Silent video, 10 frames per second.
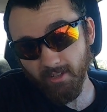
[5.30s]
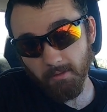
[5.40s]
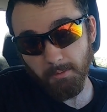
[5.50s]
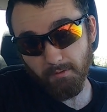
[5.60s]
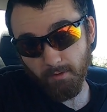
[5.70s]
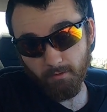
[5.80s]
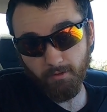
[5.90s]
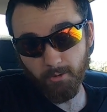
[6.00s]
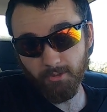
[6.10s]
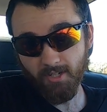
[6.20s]
and you like movie
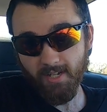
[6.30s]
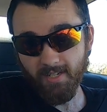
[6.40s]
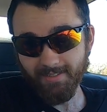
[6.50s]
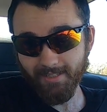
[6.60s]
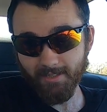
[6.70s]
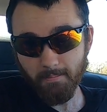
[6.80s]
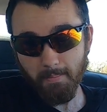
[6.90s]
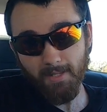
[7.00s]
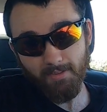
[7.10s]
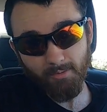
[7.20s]
reviews, it's not the
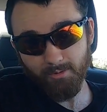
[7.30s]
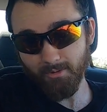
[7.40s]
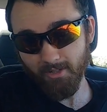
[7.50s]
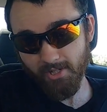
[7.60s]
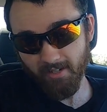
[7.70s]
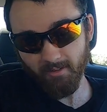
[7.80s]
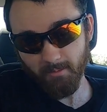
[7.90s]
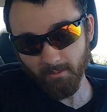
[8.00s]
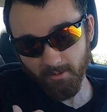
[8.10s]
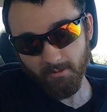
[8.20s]
main thing we do on the channel,
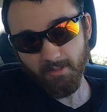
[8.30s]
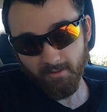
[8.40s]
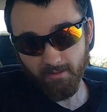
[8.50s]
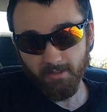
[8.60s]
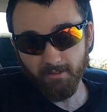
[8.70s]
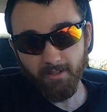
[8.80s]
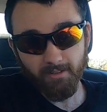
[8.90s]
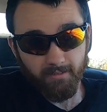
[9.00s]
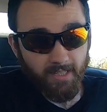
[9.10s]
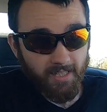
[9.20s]
but we do it every here and
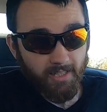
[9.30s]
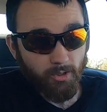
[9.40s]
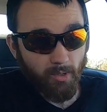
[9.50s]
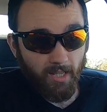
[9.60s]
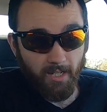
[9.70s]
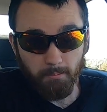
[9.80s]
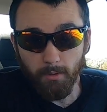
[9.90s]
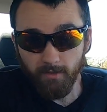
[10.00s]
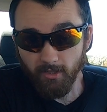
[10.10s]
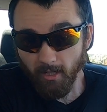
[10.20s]
there, and it's quite a lot of
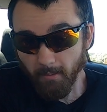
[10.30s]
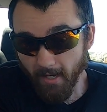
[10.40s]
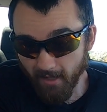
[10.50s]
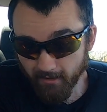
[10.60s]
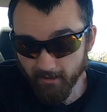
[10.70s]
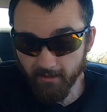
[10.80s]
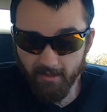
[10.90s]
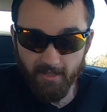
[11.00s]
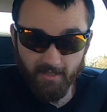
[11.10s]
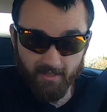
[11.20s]
movies coming out, so
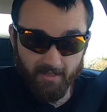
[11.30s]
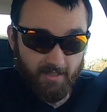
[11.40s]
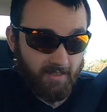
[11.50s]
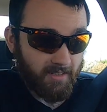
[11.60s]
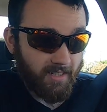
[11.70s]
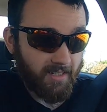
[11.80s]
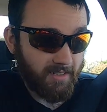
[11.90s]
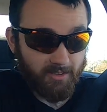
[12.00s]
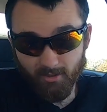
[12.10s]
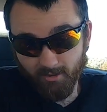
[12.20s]
uh,
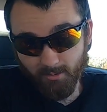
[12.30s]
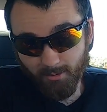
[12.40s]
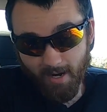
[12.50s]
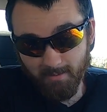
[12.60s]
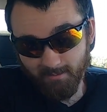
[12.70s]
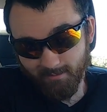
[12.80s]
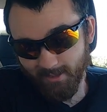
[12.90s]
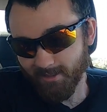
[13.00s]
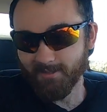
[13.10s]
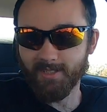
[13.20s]
consider subscribing.
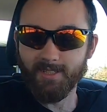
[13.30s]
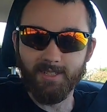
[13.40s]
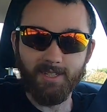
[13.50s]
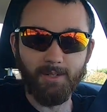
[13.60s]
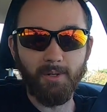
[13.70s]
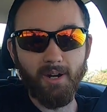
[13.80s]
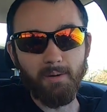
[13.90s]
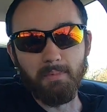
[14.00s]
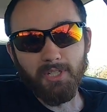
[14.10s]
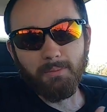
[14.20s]
So here we
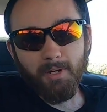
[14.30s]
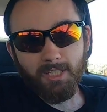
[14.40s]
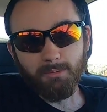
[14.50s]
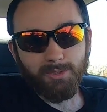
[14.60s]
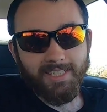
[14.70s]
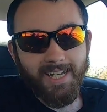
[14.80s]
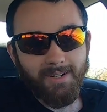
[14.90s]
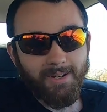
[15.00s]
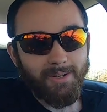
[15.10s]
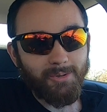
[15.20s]
are, Mission Impossible:
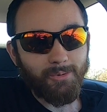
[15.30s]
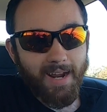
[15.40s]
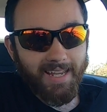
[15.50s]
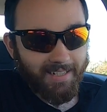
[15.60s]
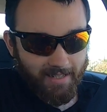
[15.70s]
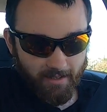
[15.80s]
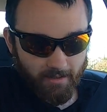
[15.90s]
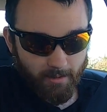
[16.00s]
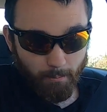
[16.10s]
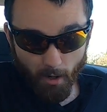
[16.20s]
Dead
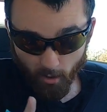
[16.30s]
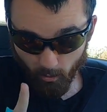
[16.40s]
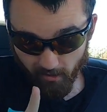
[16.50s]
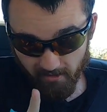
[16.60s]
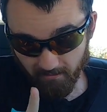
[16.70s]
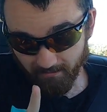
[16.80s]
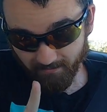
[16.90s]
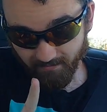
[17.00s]
Reckoning, part one.